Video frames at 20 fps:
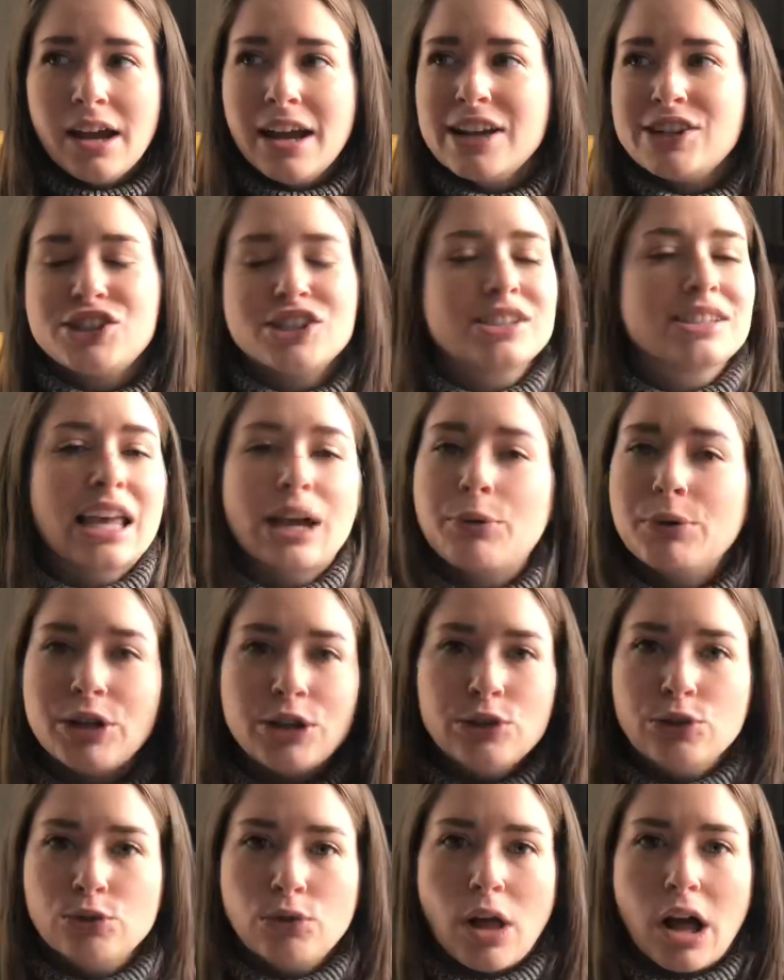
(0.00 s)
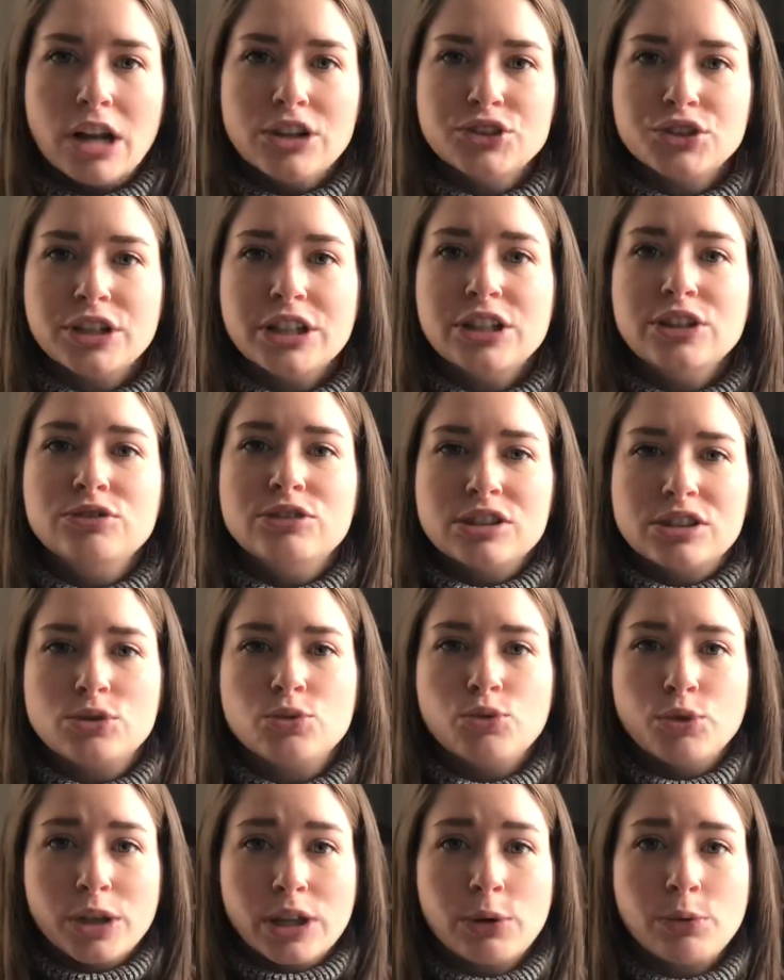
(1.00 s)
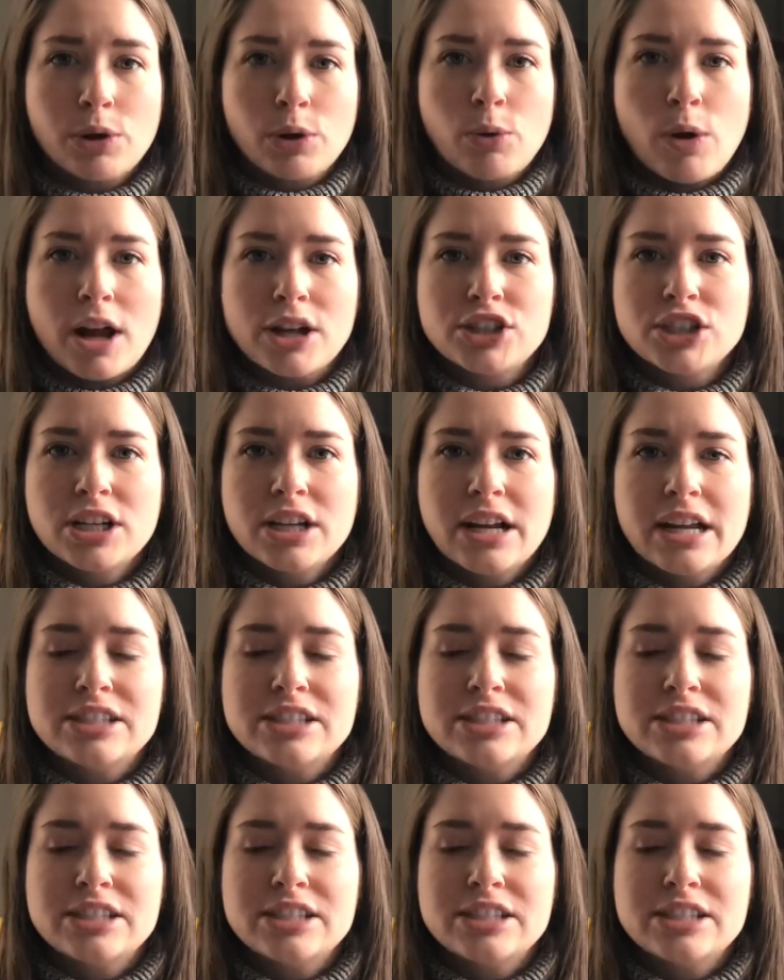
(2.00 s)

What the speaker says: It's just like when you do laundry, you just really want to watch it.